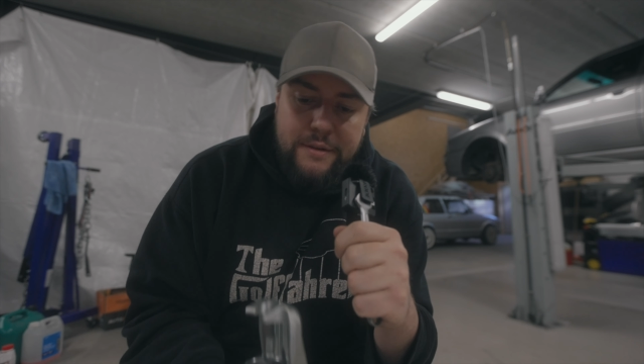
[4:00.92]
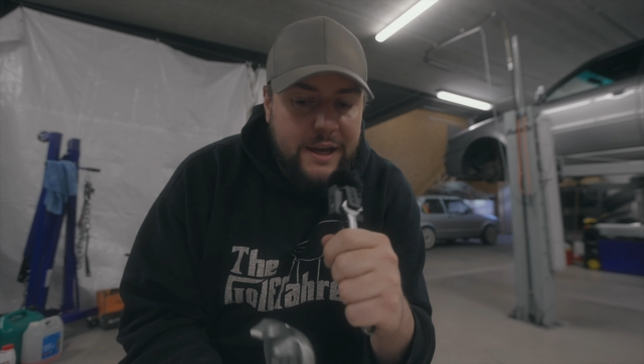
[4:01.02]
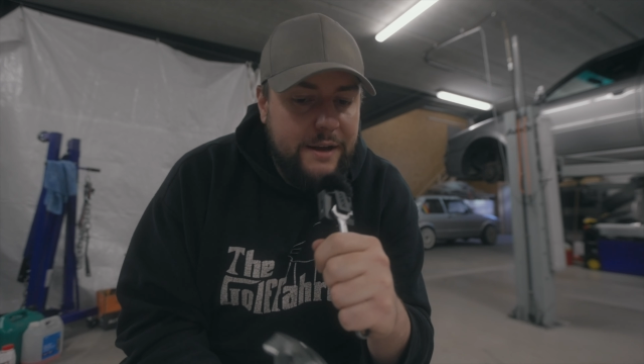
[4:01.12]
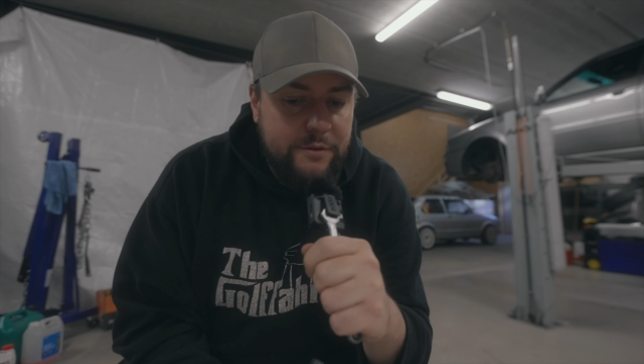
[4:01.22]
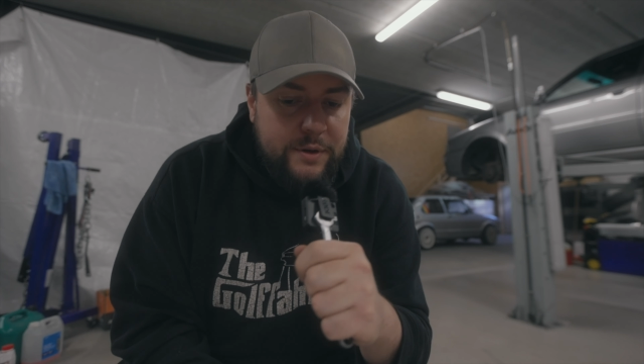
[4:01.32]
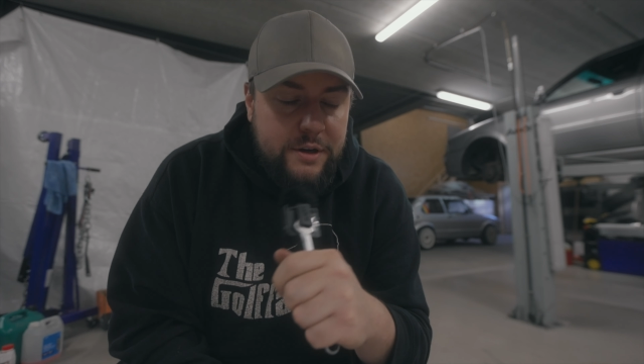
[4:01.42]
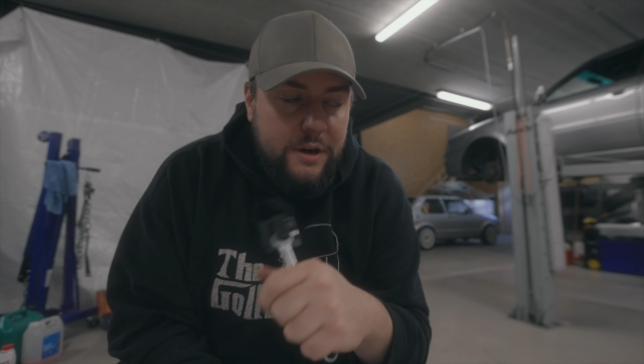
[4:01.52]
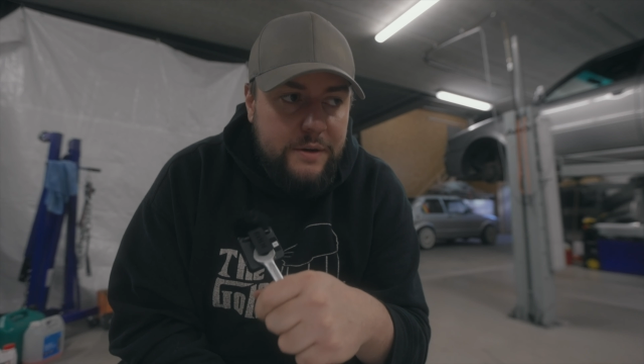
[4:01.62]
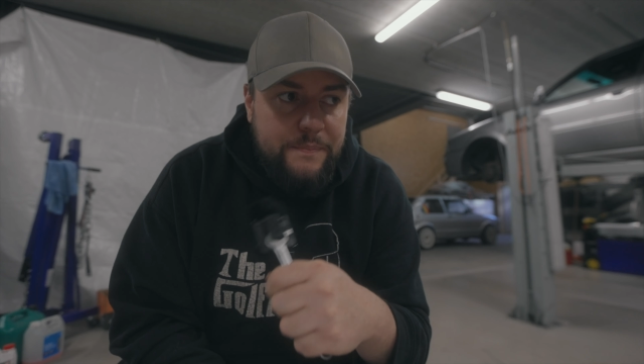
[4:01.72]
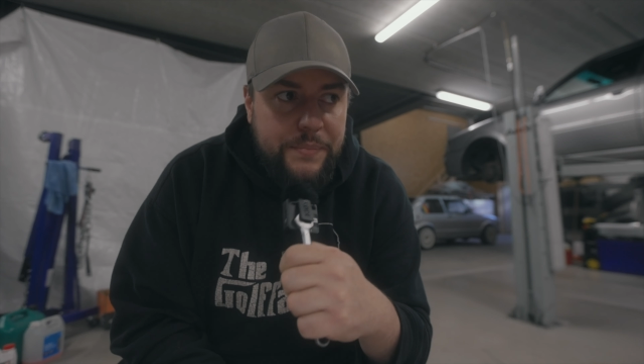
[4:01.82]
I have on the
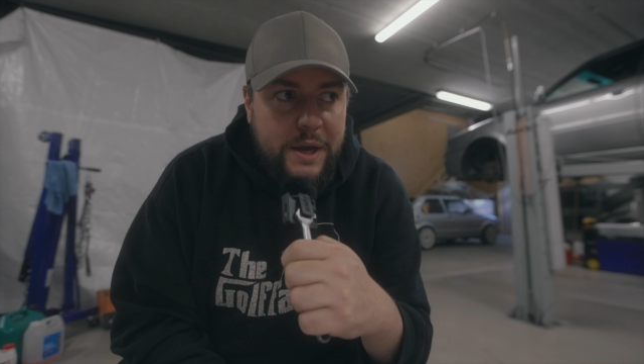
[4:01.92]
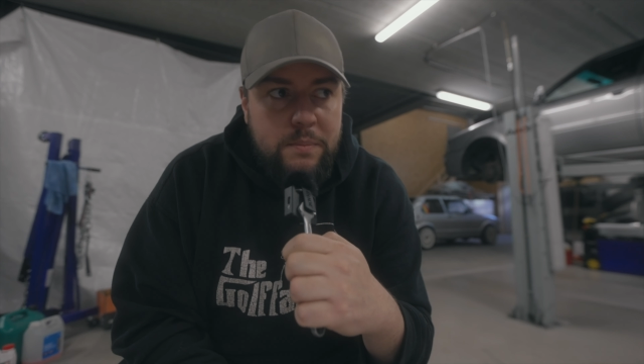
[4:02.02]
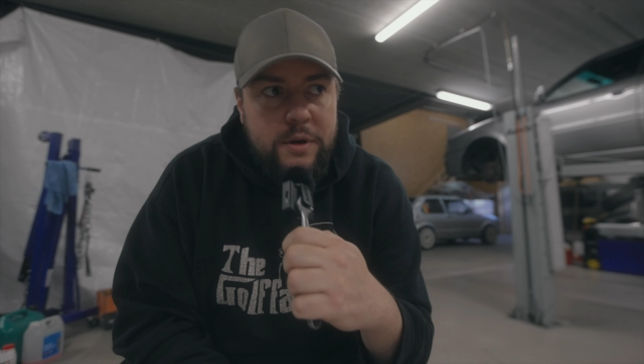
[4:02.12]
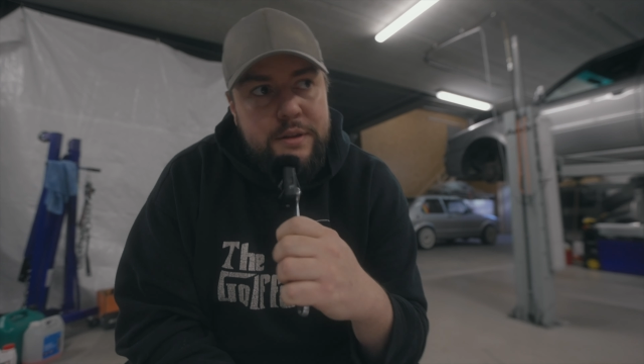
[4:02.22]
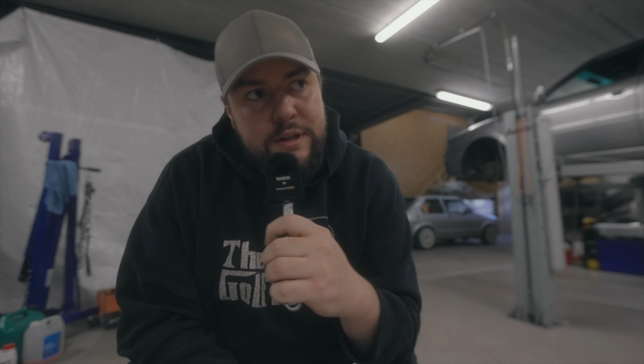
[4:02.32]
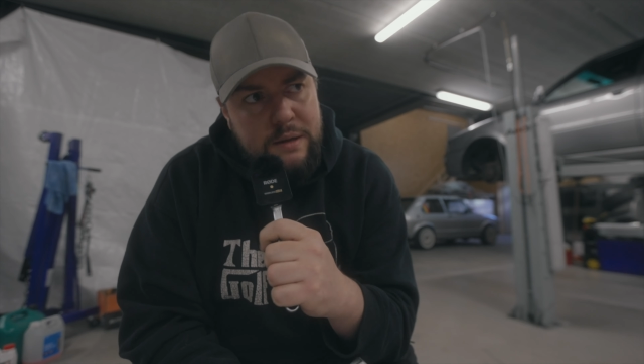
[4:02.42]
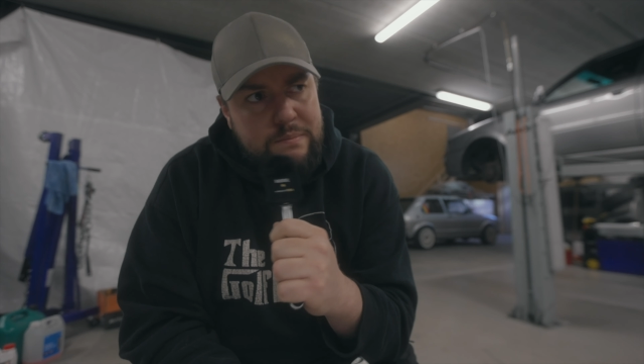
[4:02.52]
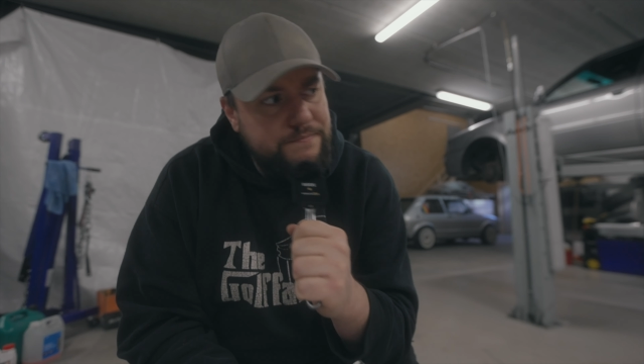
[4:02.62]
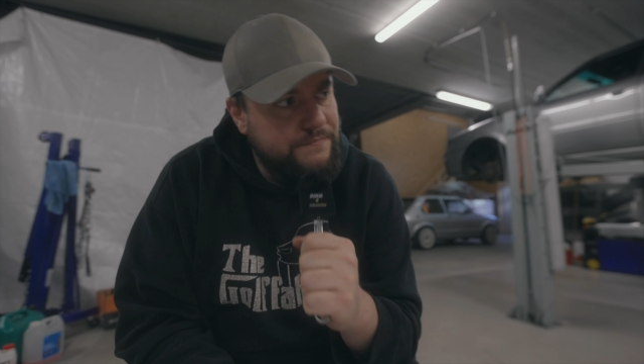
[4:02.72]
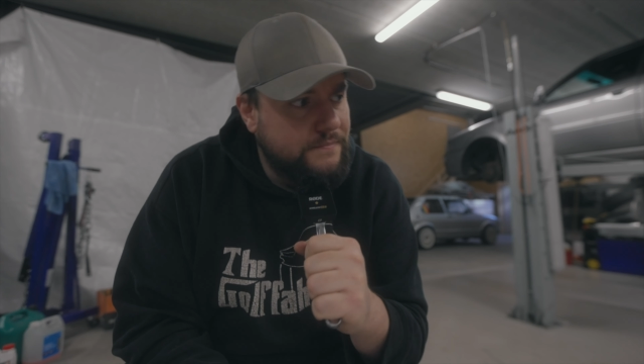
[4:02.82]
car, I bought them,